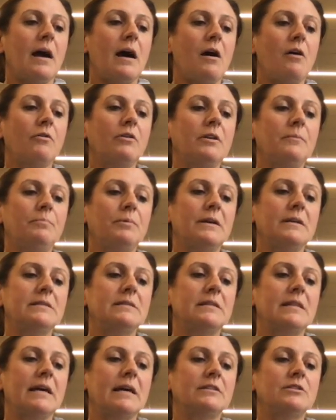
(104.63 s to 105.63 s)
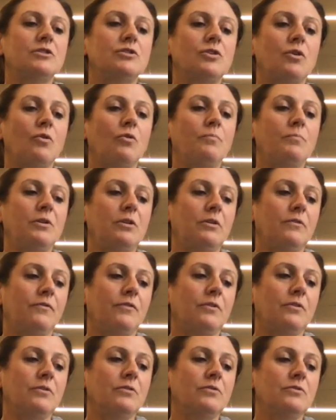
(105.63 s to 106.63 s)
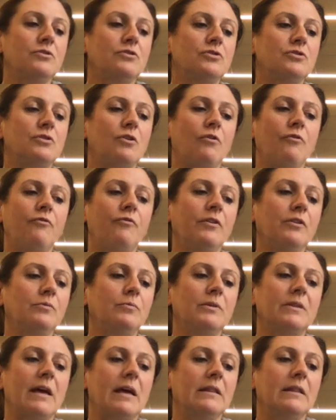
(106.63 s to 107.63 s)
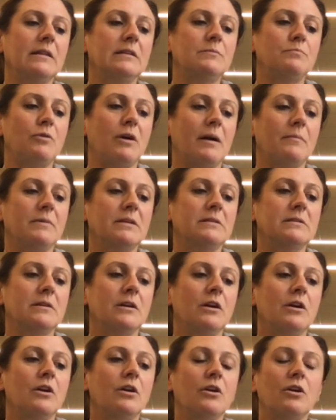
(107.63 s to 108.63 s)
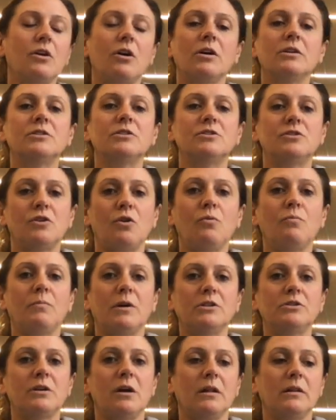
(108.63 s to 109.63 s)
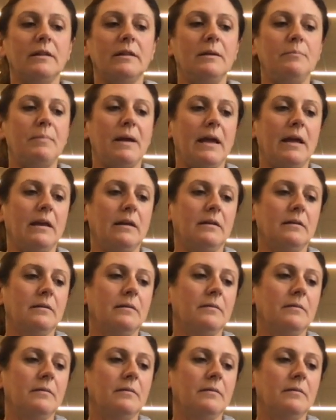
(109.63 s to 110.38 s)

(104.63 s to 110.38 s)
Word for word: How could a place that's so beautiful, so filled with endless promise, cause so much ugly pain?